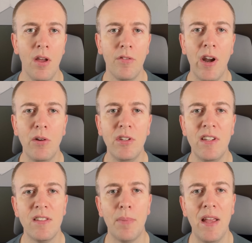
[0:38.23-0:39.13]
For LG
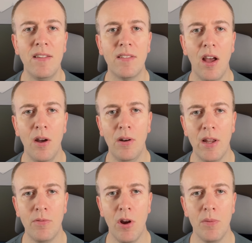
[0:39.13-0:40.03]
Display's
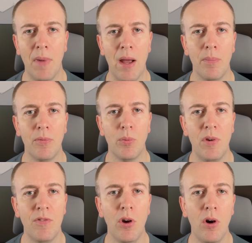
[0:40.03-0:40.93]
OLED roadmaps,
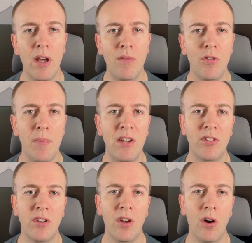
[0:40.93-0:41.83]
we've got
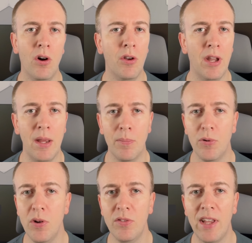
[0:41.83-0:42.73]
information on
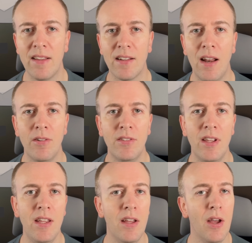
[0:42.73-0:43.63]
improved text
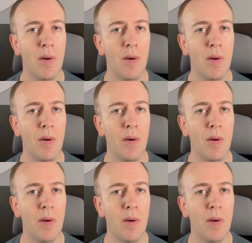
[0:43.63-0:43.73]
clarity,